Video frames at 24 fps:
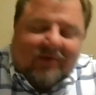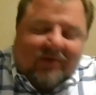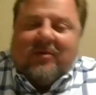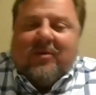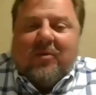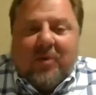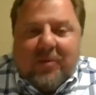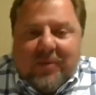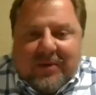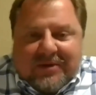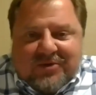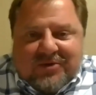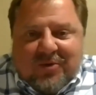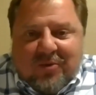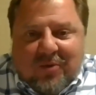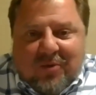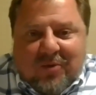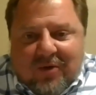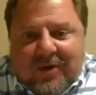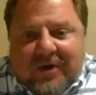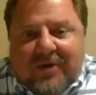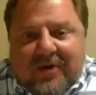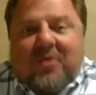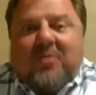we missed a
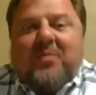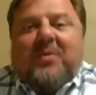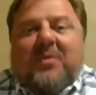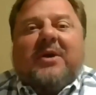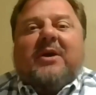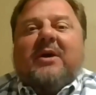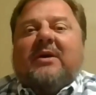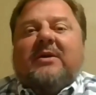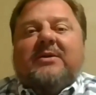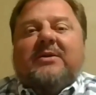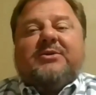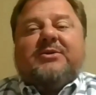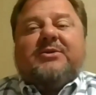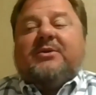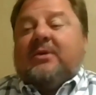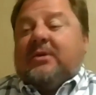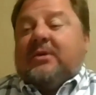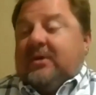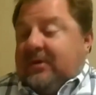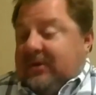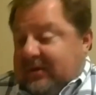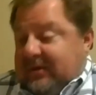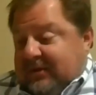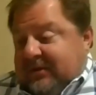wall heater because
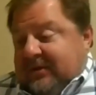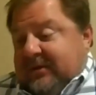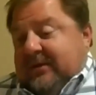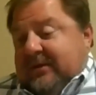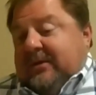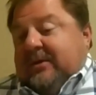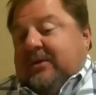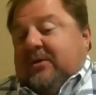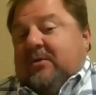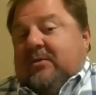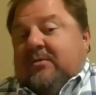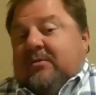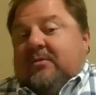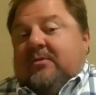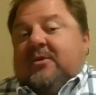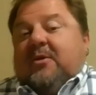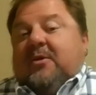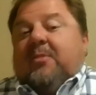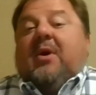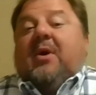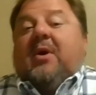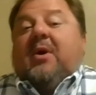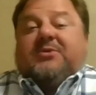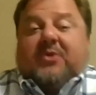the
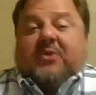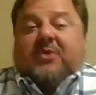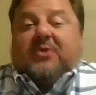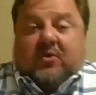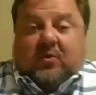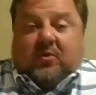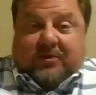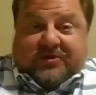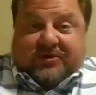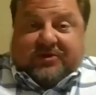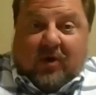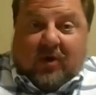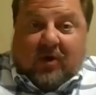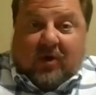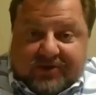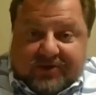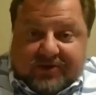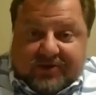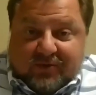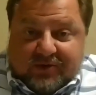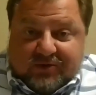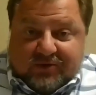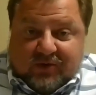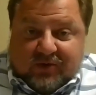policyholder was talking
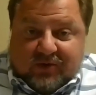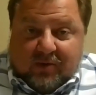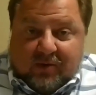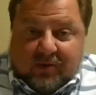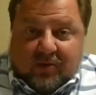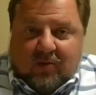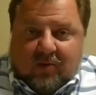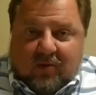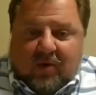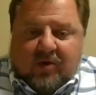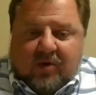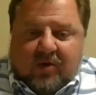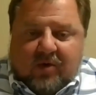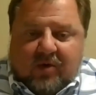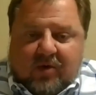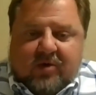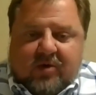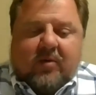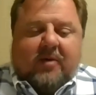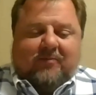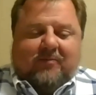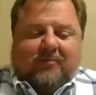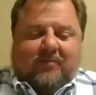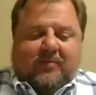to us while we were
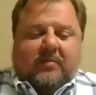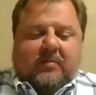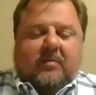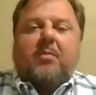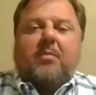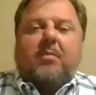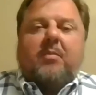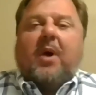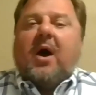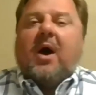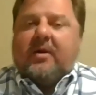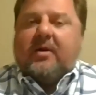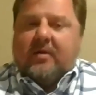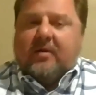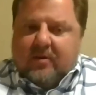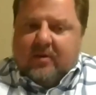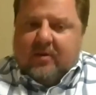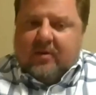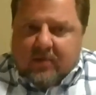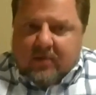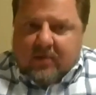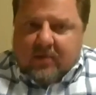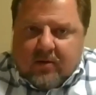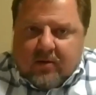walking around.
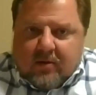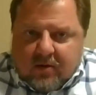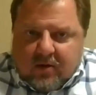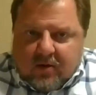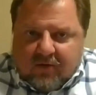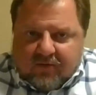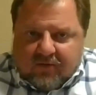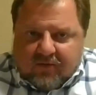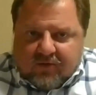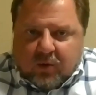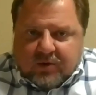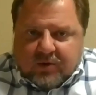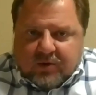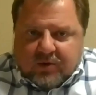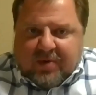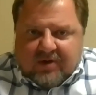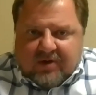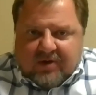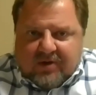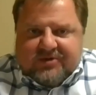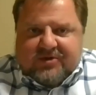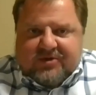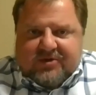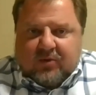But of course,
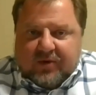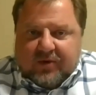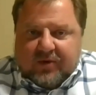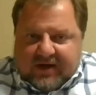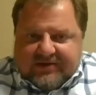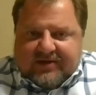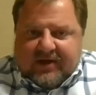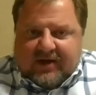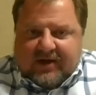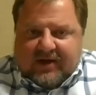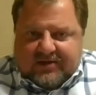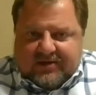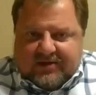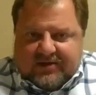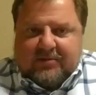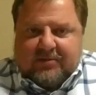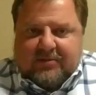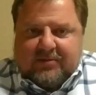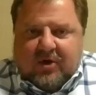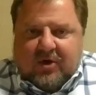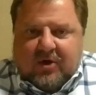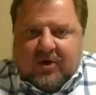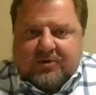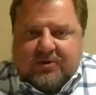the policyholder needs that
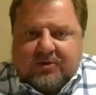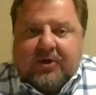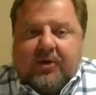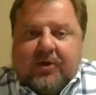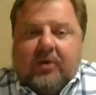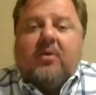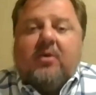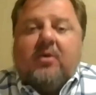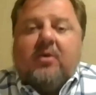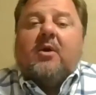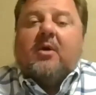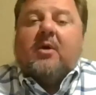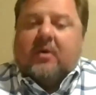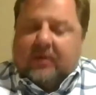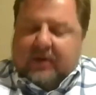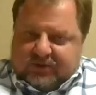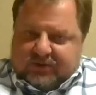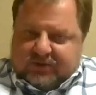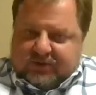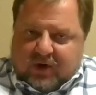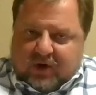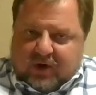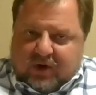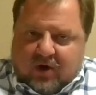time to talk to you.
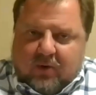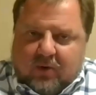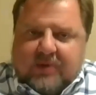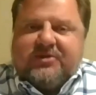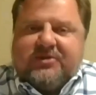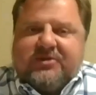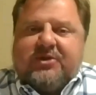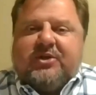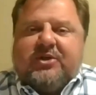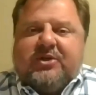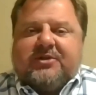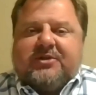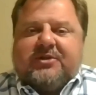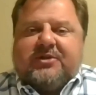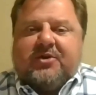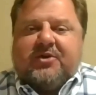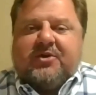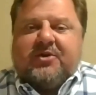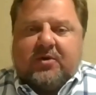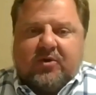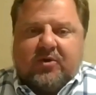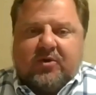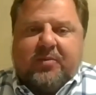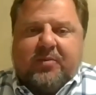That's why I always suggest to
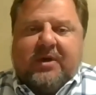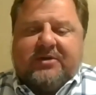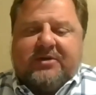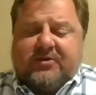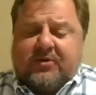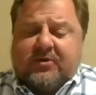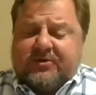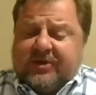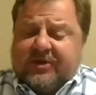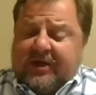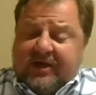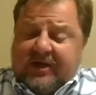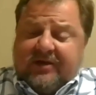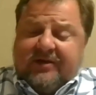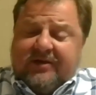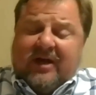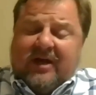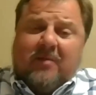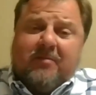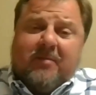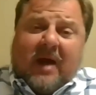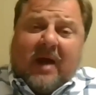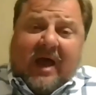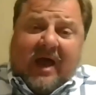do it during the picture. So
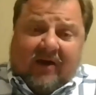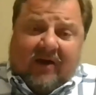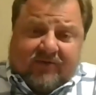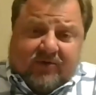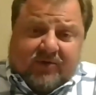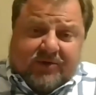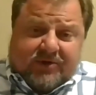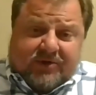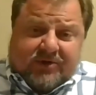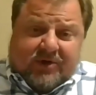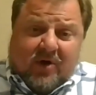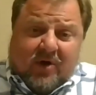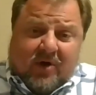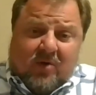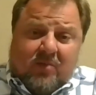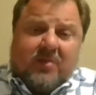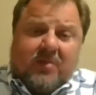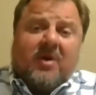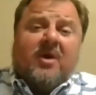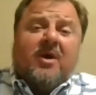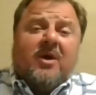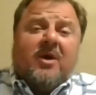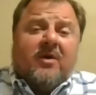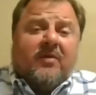anytime after the
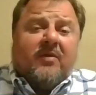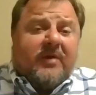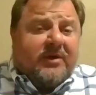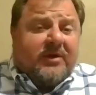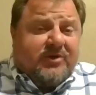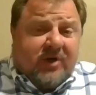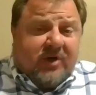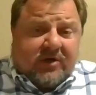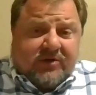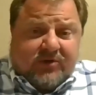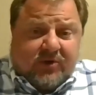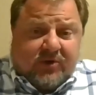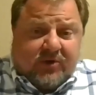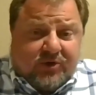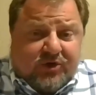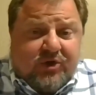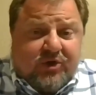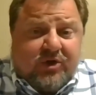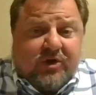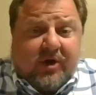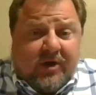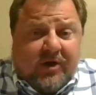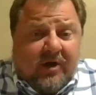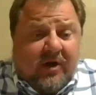scope, the adjuster
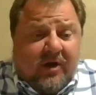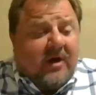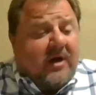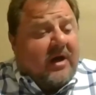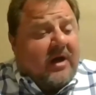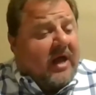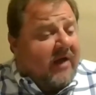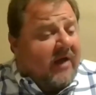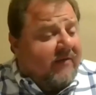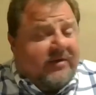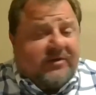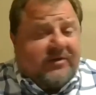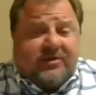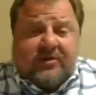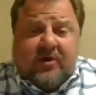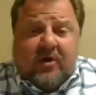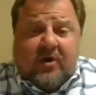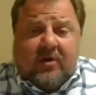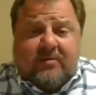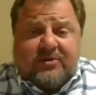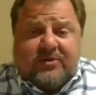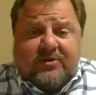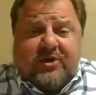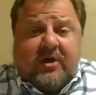should have his
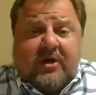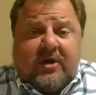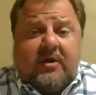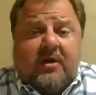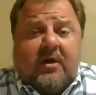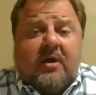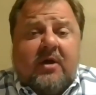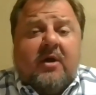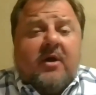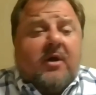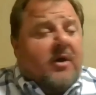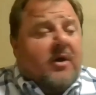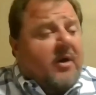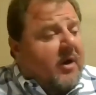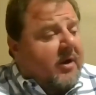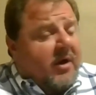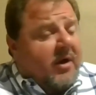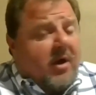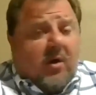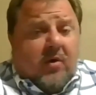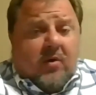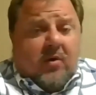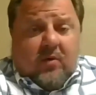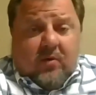scope sheet and
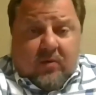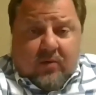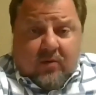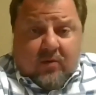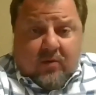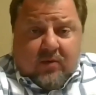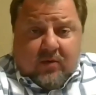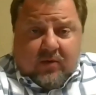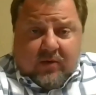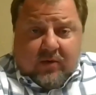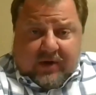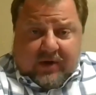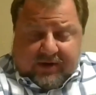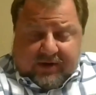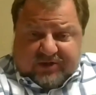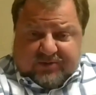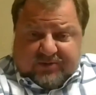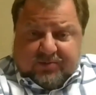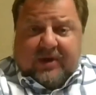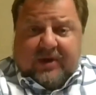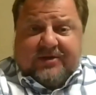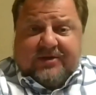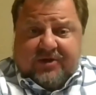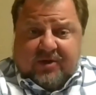go and
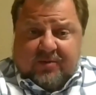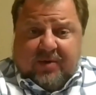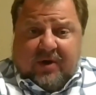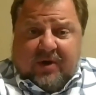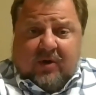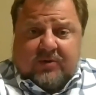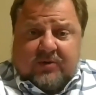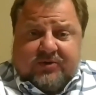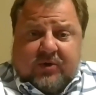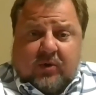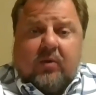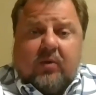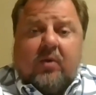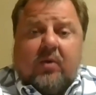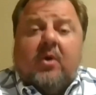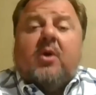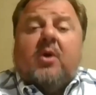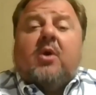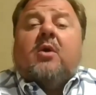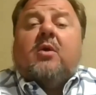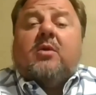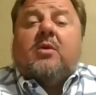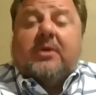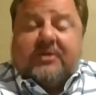explain to the policyholder,
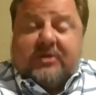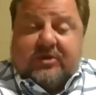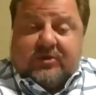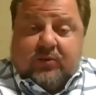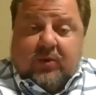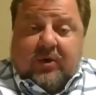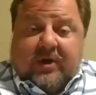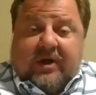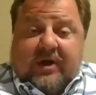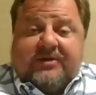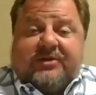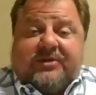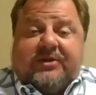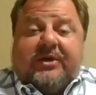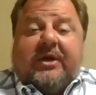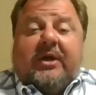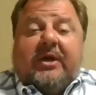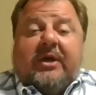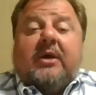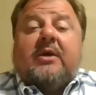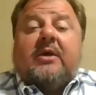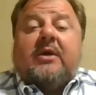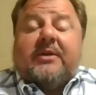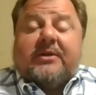this is what I
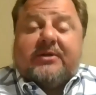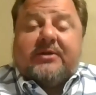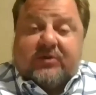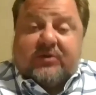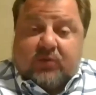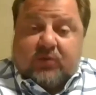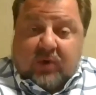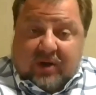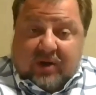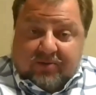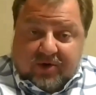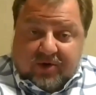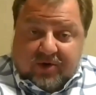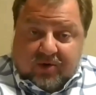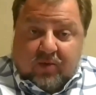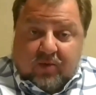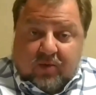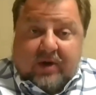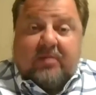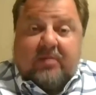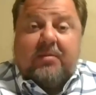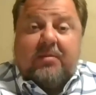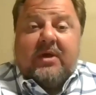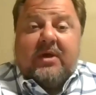see, and this is what I'm going to
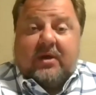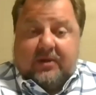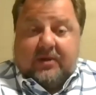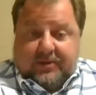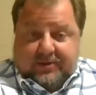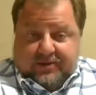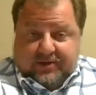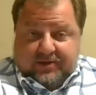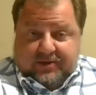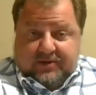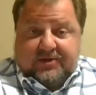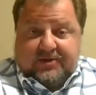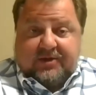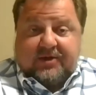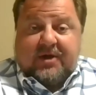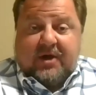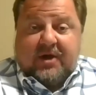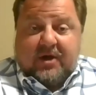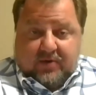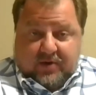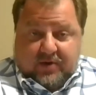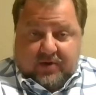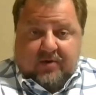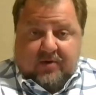recommend to the
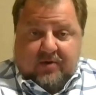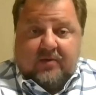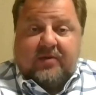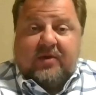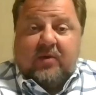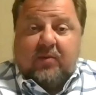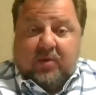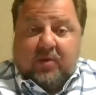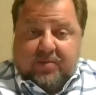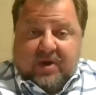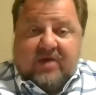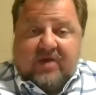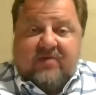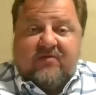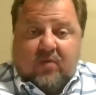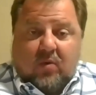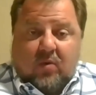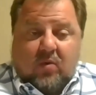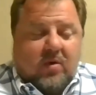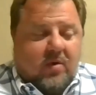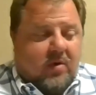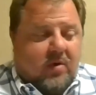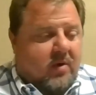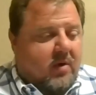carrier that we pay for
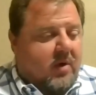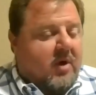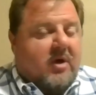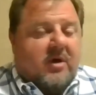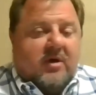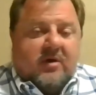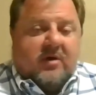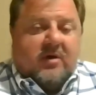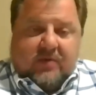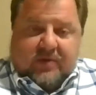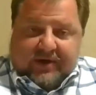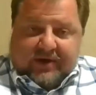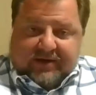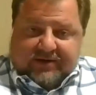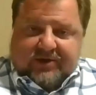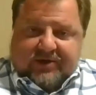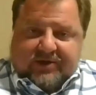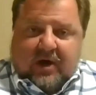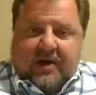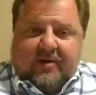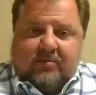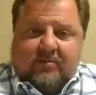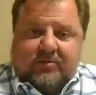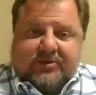these
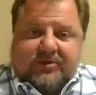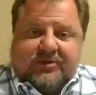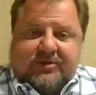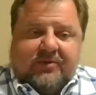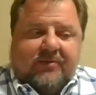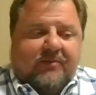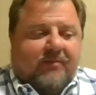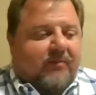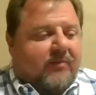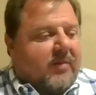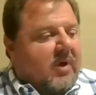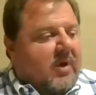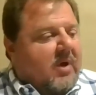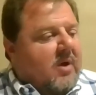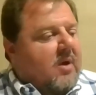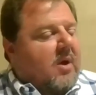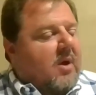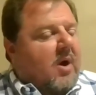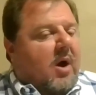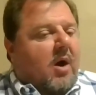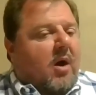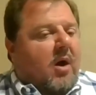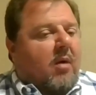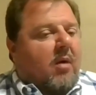items.
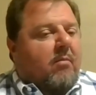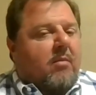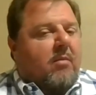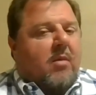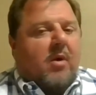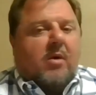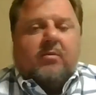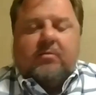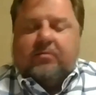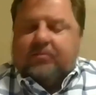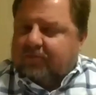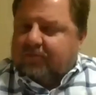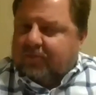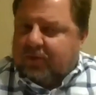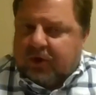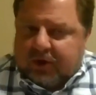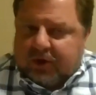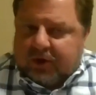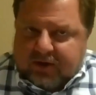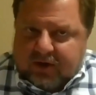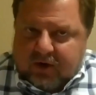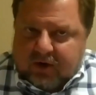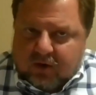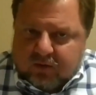
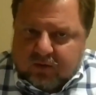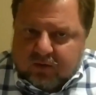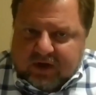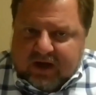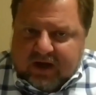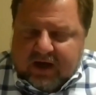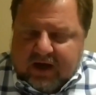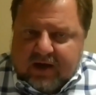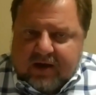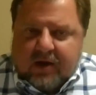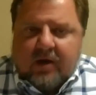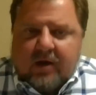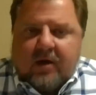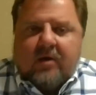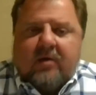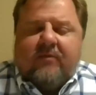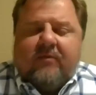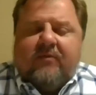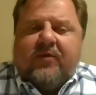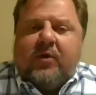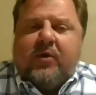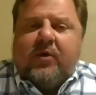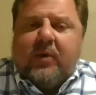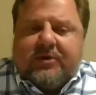Look, you only had a
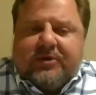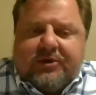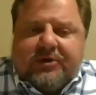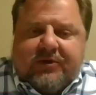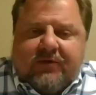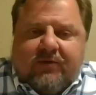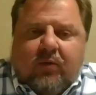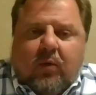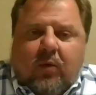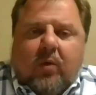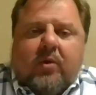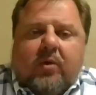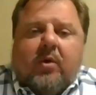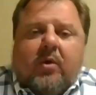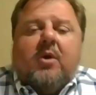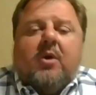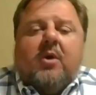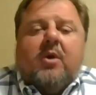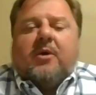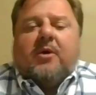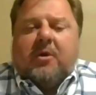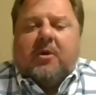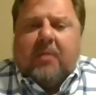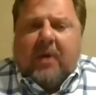few inches of water.
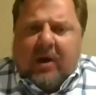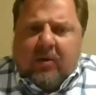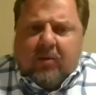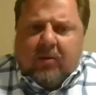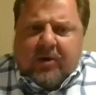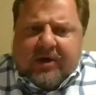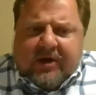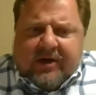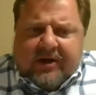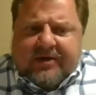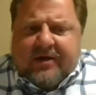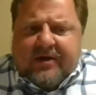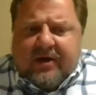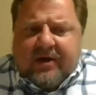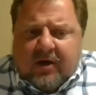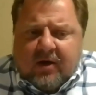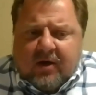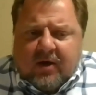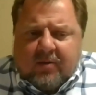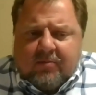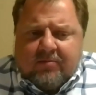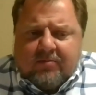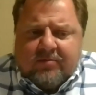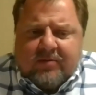You might want to get
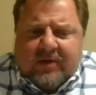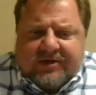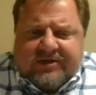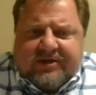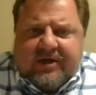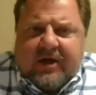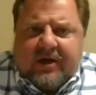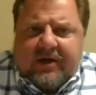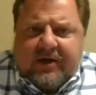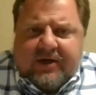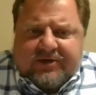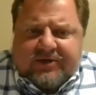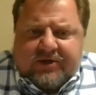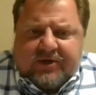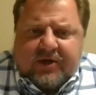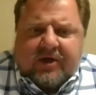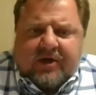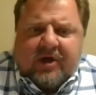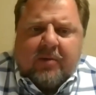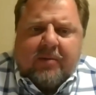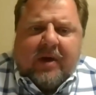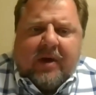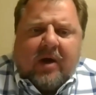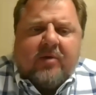a technician to
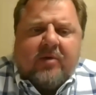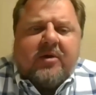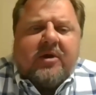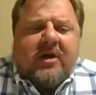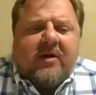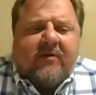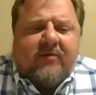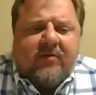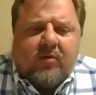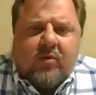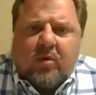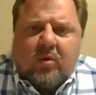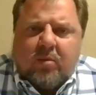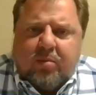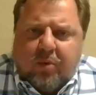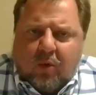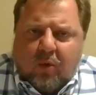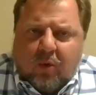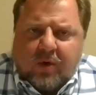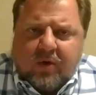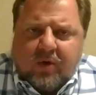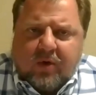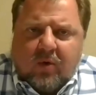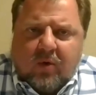come out and give you a
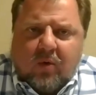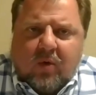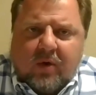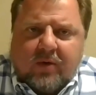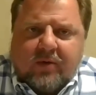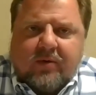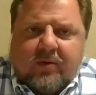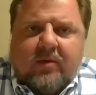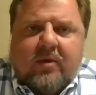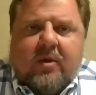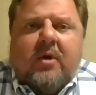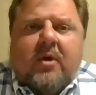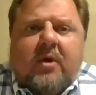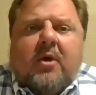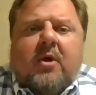report on